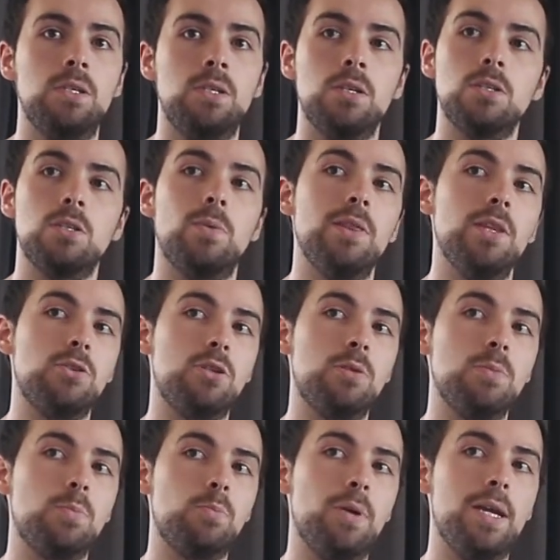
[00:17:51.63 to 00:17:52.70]
So when the
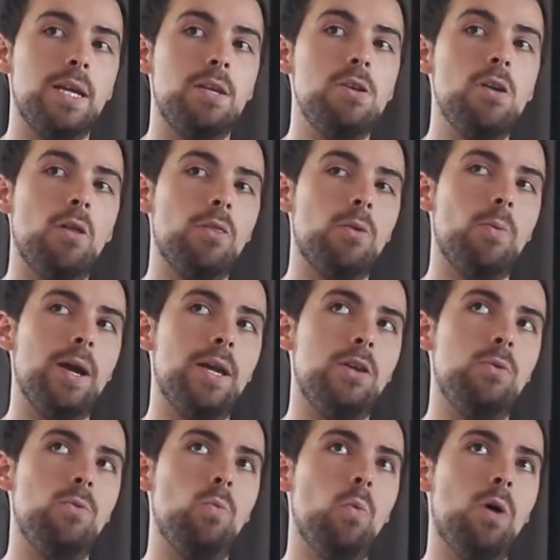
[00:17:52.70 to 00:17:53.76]
trumps break not the way you
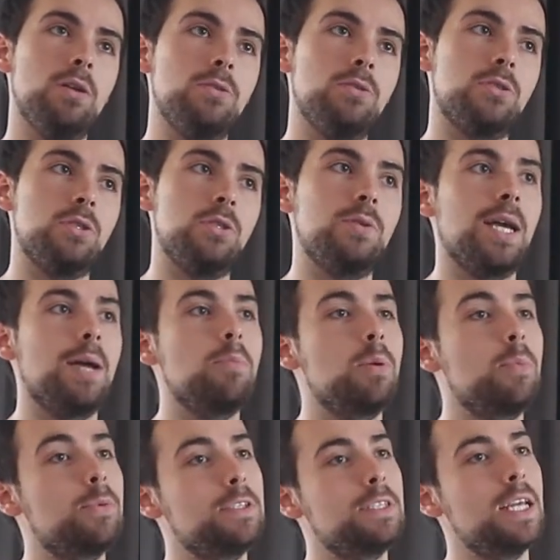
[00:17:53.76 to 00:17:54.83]
want, you can be
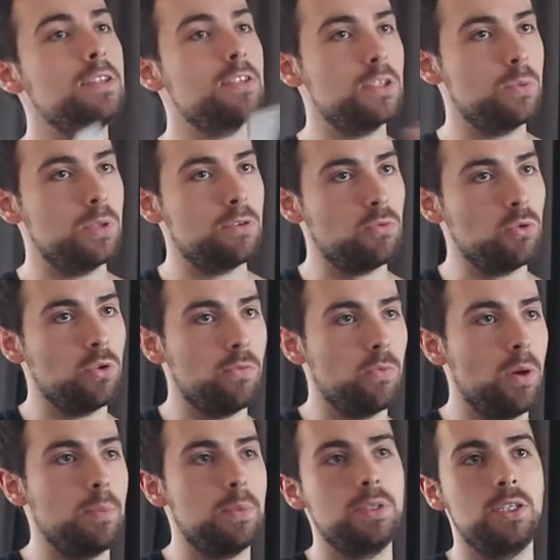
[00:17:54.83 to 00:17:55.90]
presented with a rule of
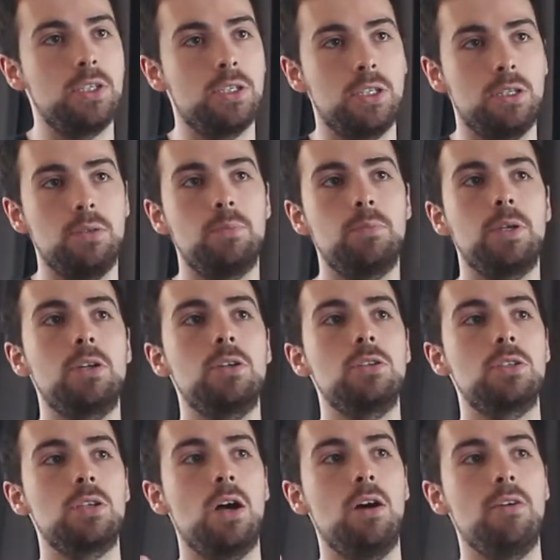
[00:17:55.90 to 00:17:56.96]
1 position
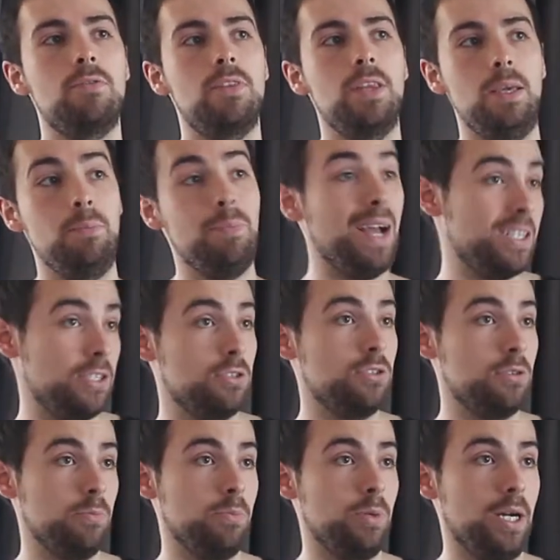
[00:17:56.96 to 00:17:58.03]
because of the bad
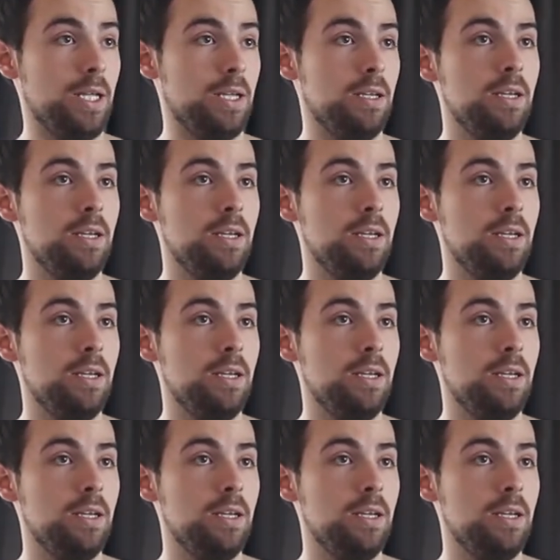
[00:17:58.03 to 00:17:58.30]
trump break.